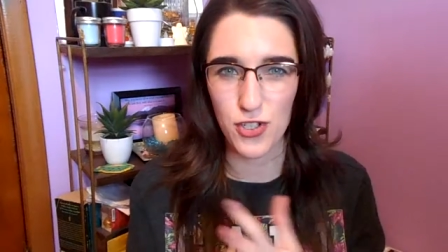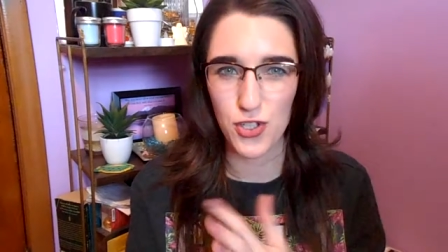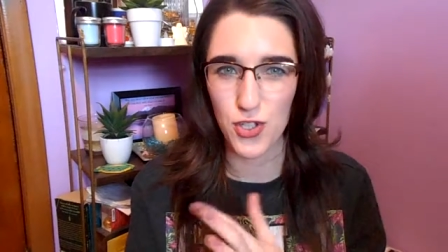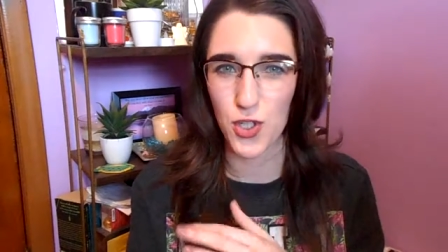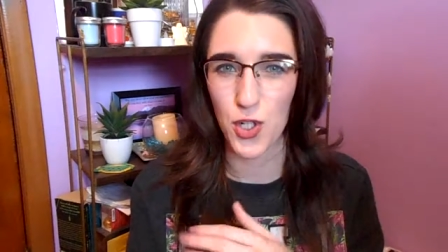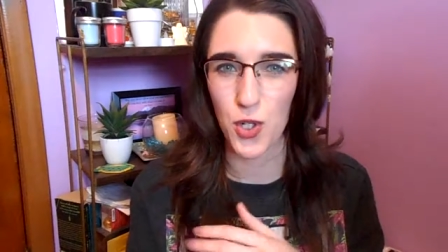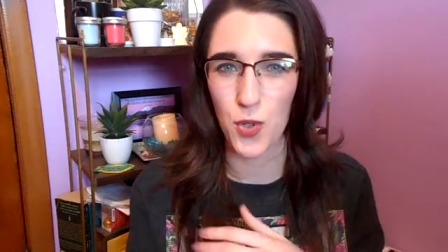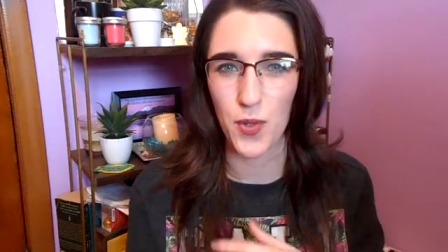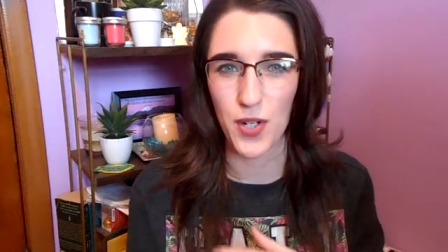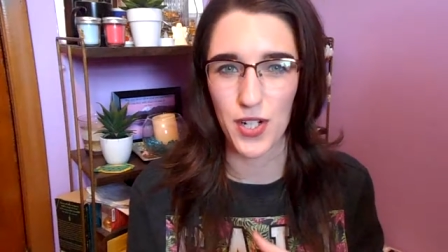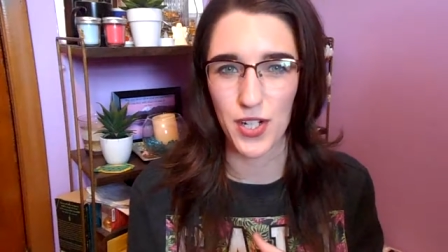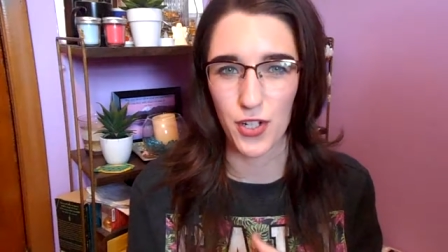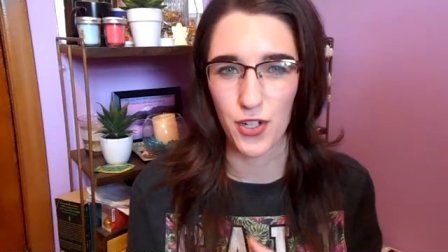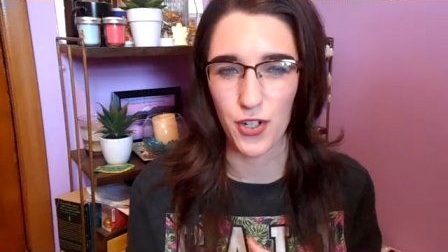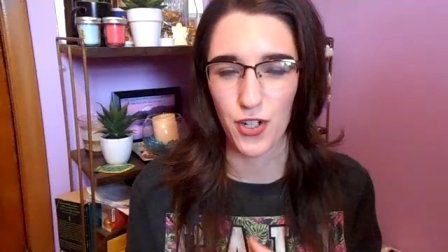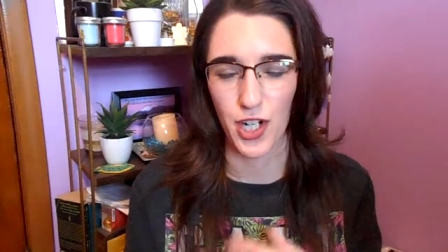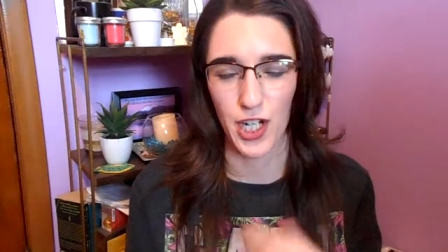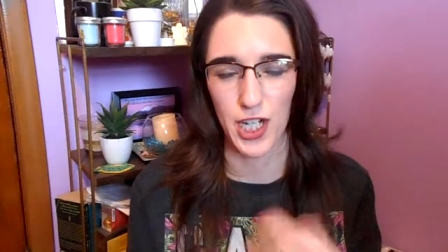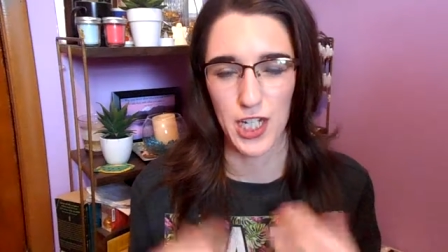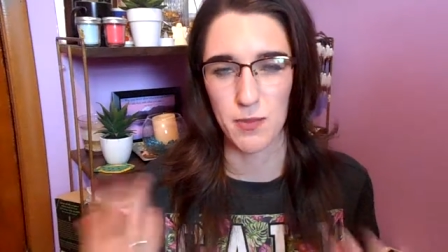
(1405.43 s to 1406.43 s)
You don't want your
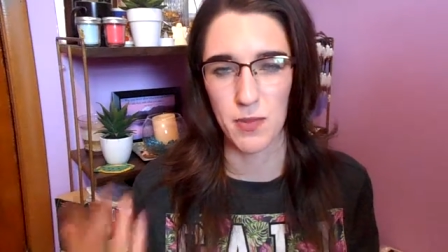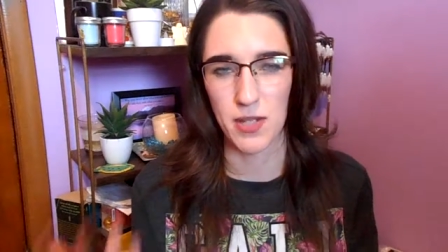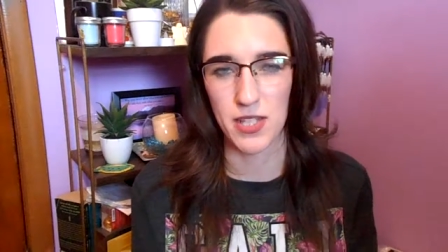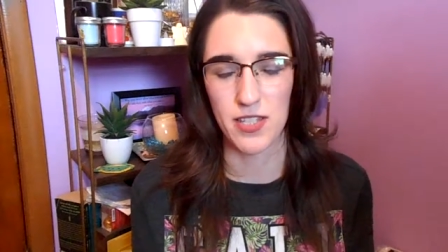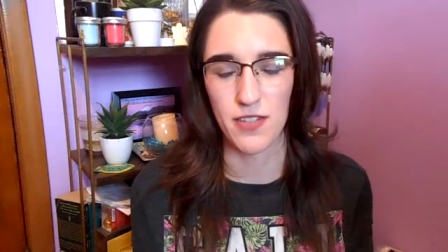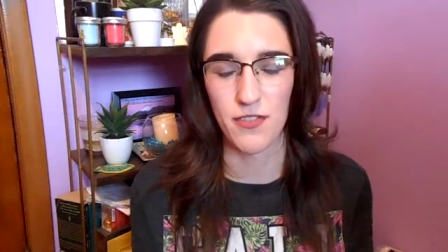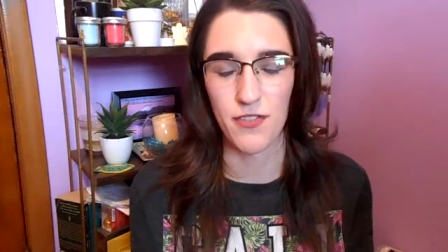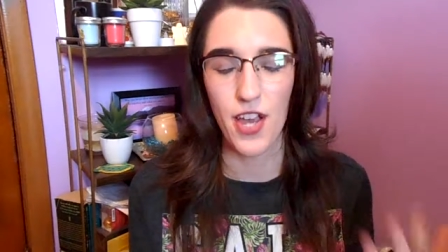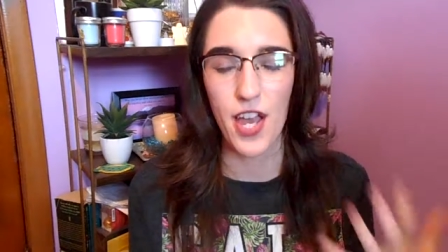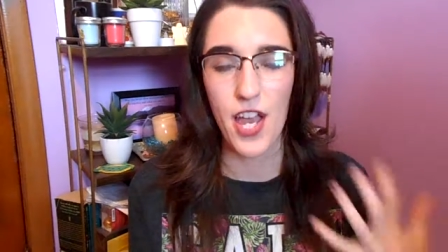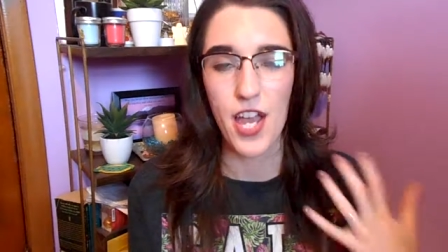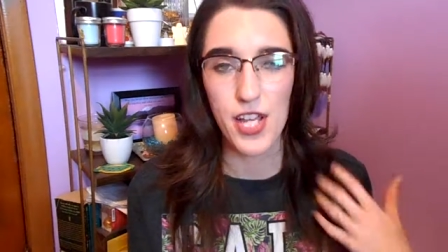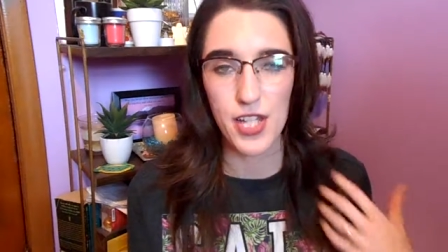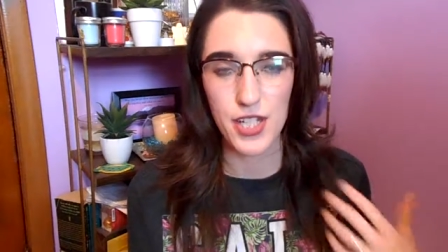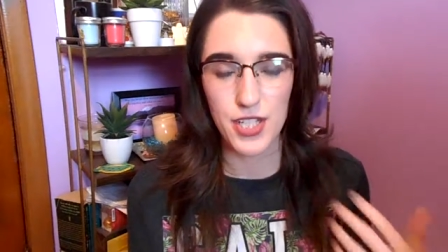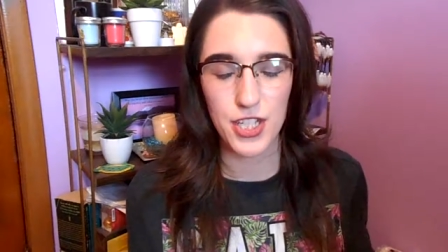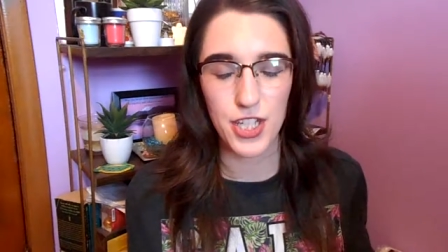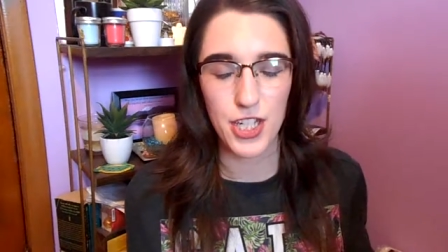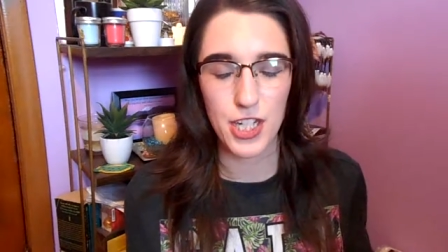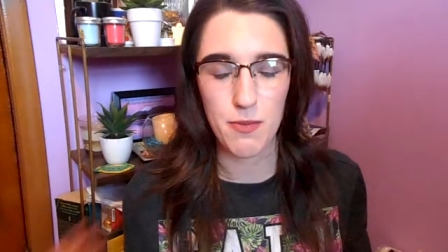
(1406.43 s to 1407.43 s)
expensive
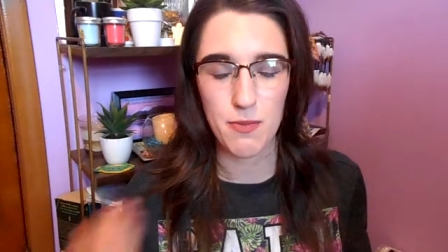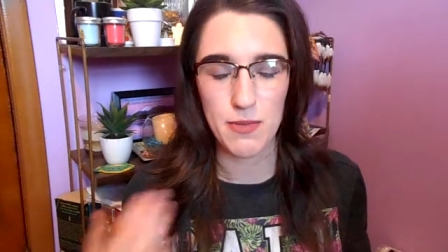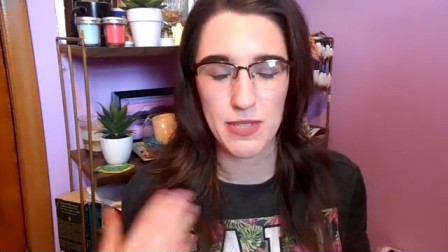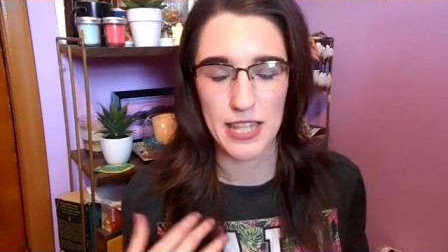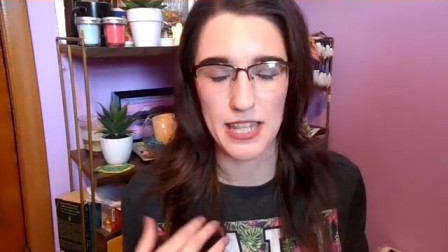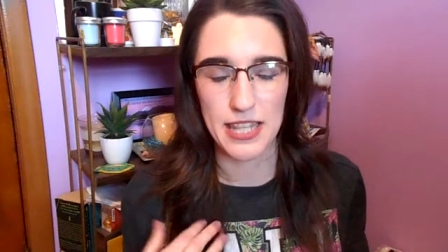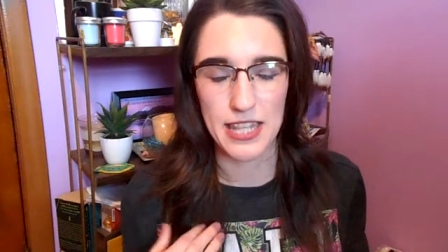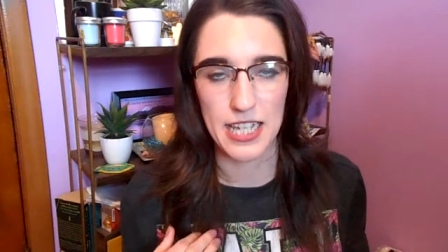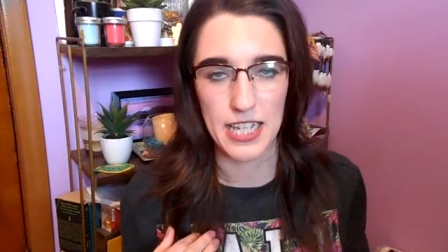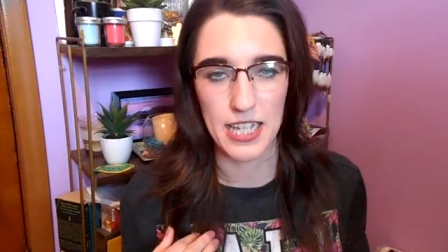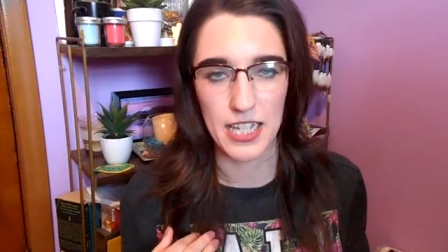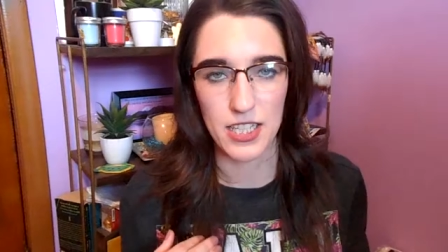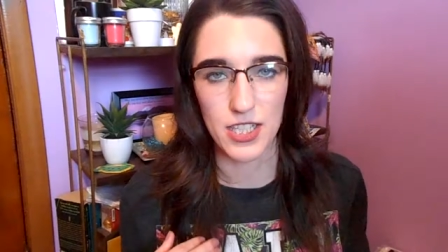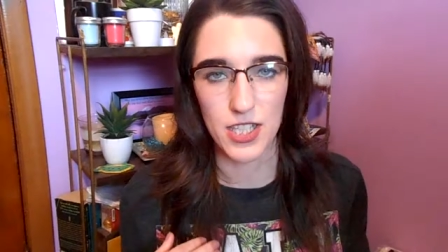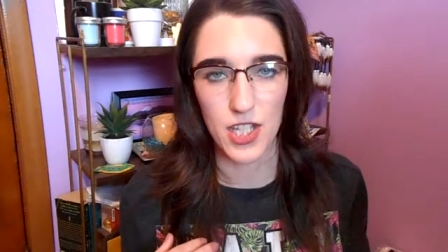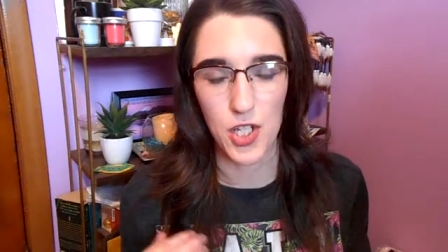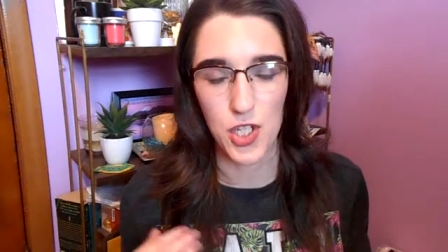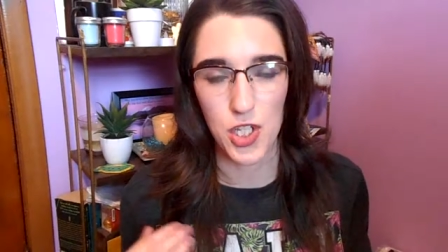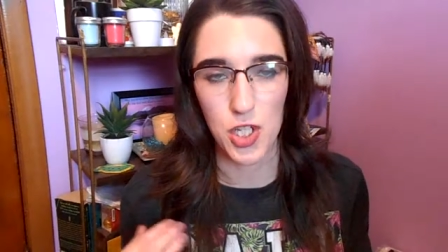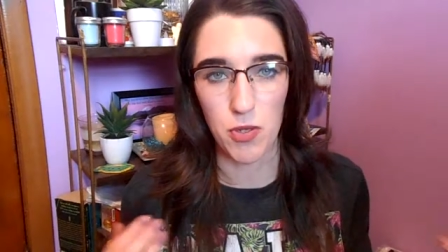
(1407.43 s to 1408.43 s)
serums and things
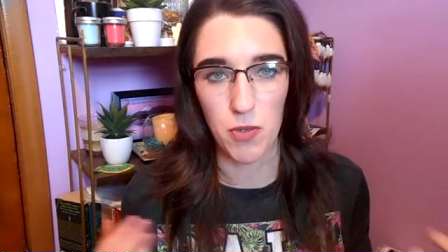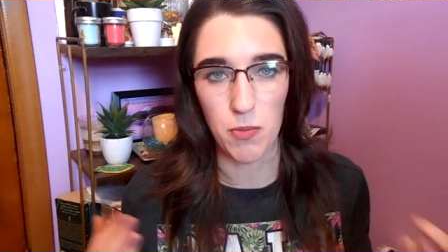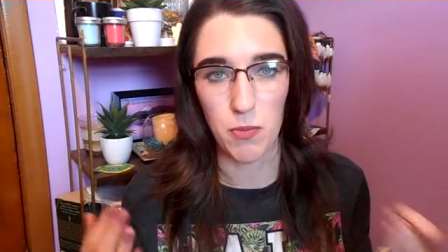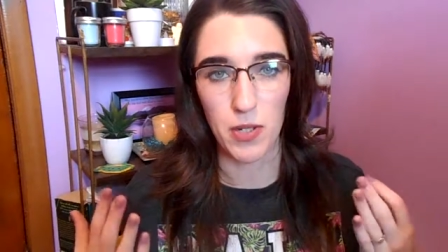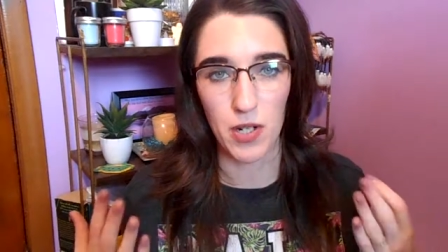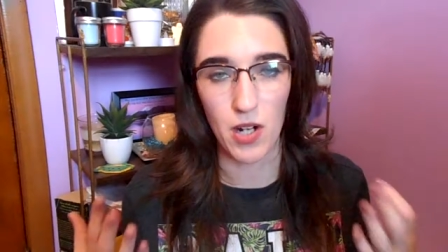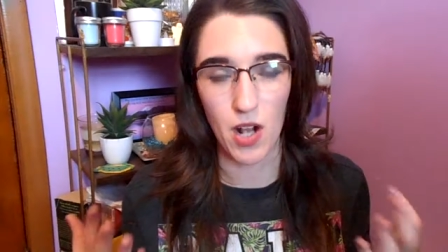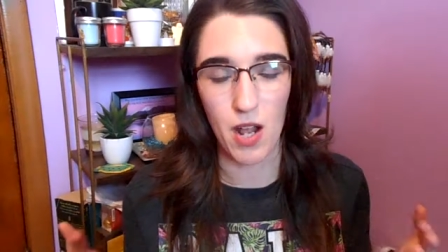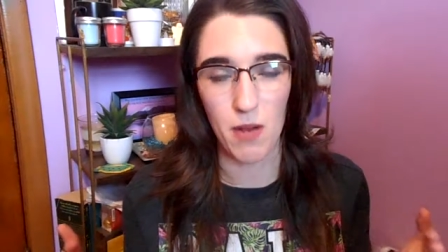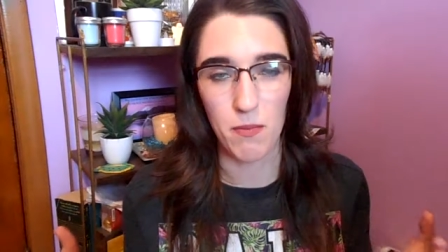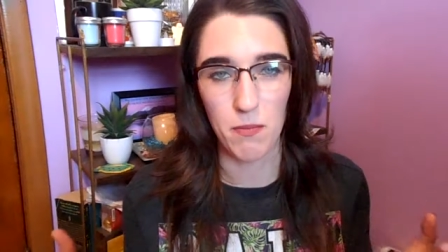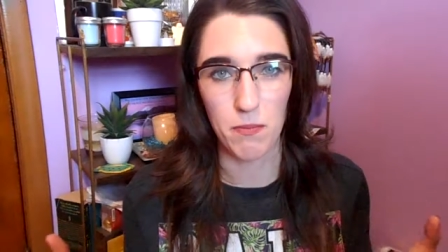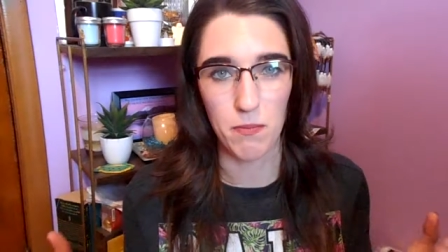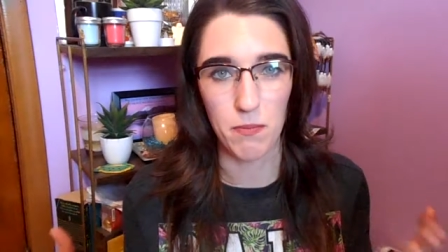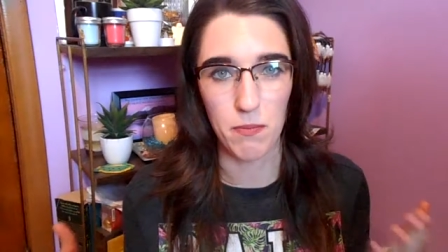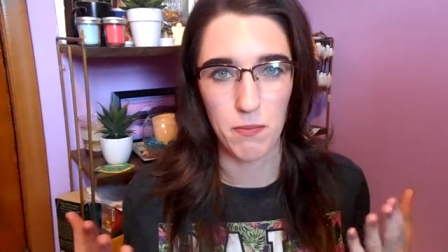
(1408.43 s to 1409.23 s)
to be put on,